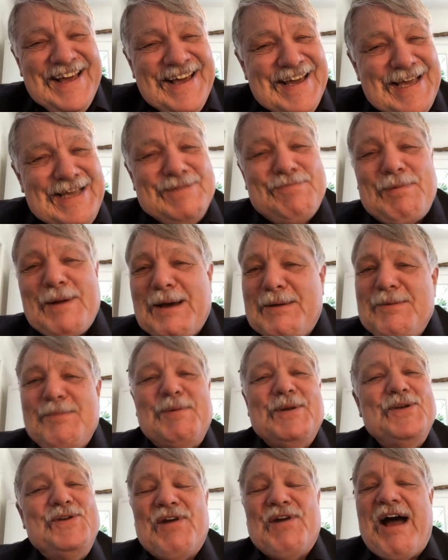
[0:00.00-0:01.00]
He's probably
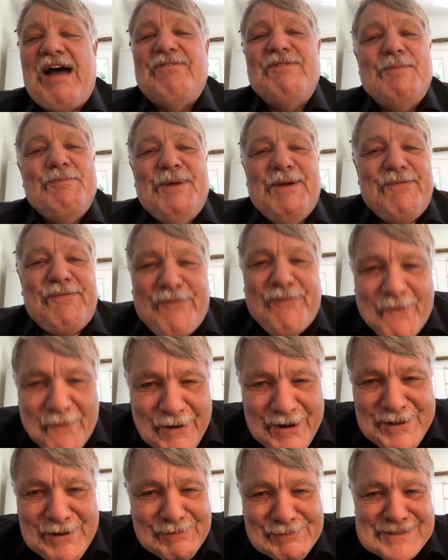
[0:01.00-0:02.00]
been driving
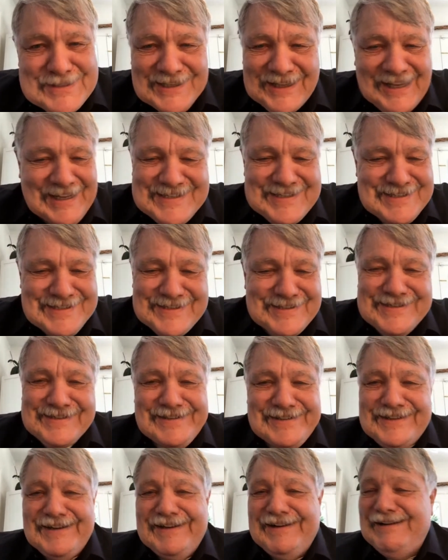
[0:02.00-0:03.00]
before there was license.
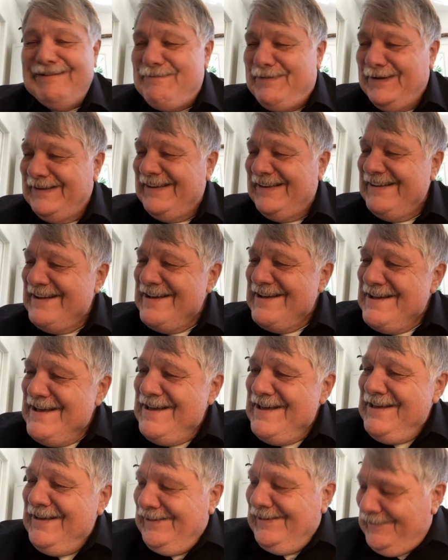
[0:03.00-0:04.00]

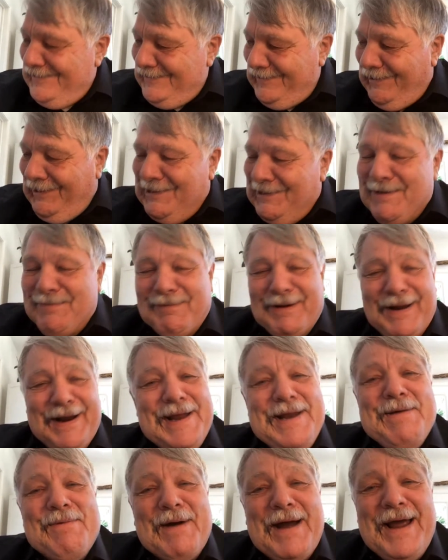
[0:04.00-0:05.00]
But
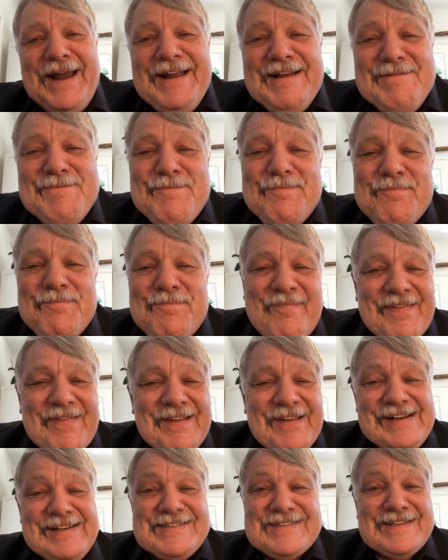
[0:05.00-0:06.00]
anyway,
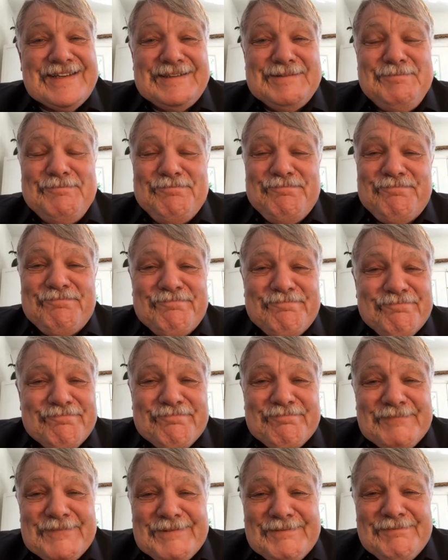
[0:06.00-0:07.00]
I said,
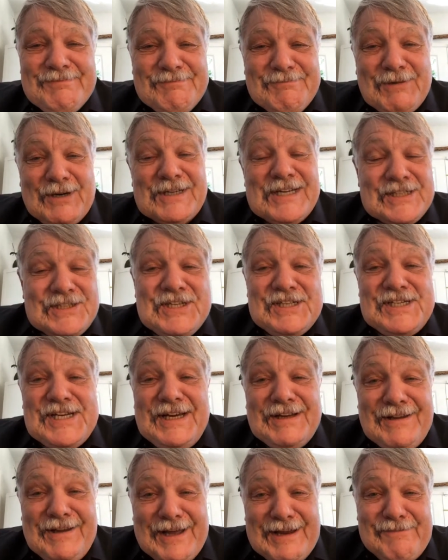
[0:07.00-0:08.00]
well, get your
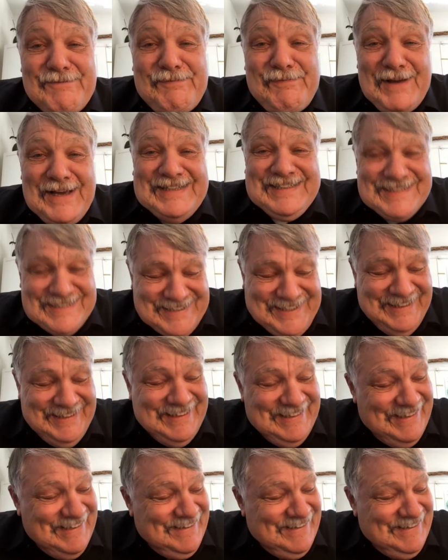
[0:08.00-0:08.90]
tail light fixed.